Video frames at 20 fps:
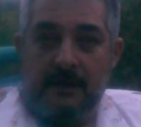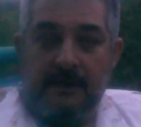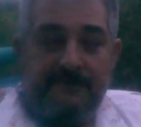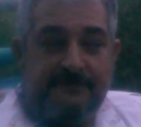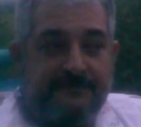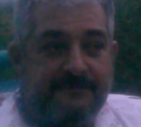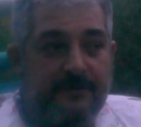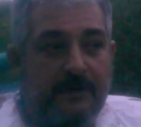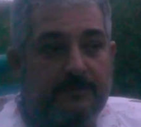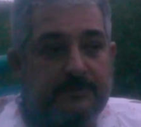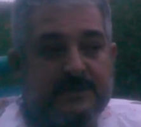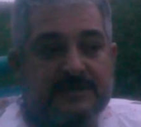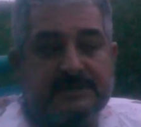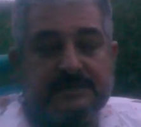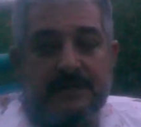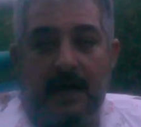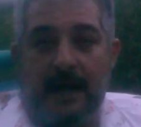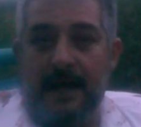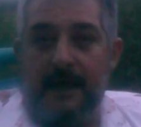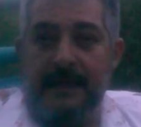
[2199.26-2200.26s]
from this
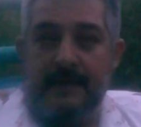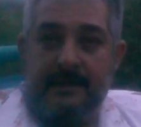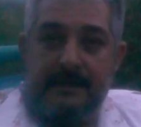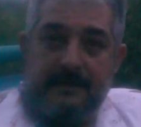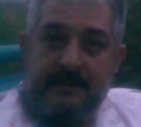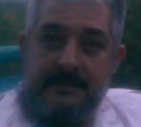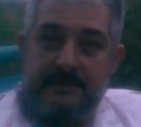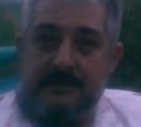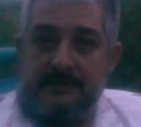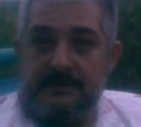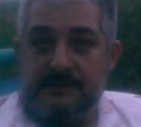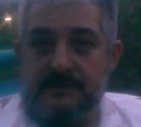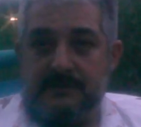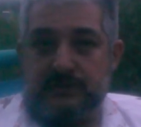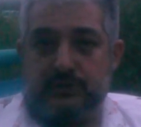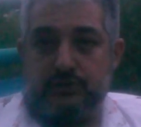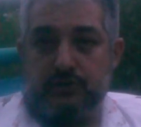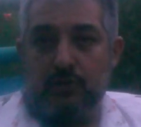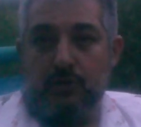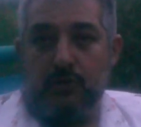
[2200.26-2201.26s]
island
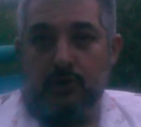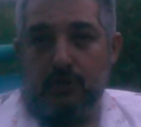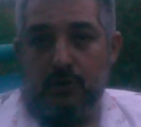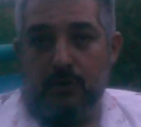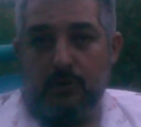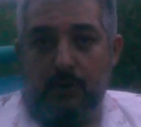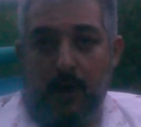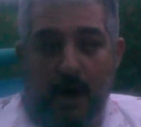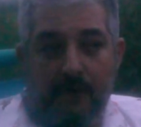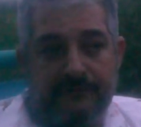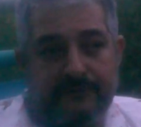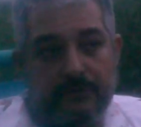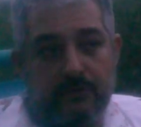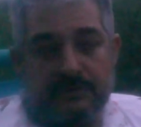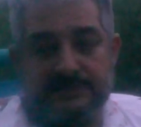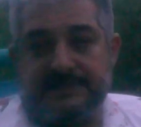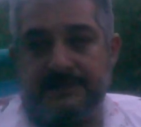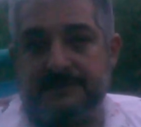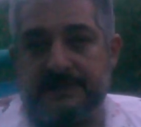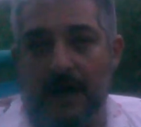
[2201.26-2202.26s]
so of
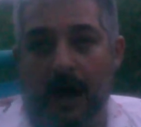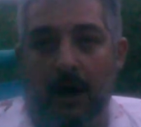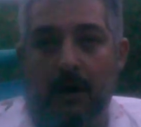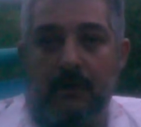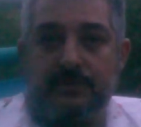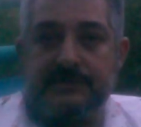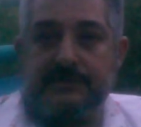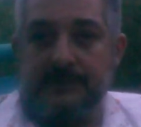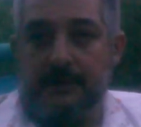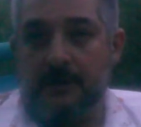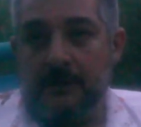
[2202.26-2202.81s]
course it's ours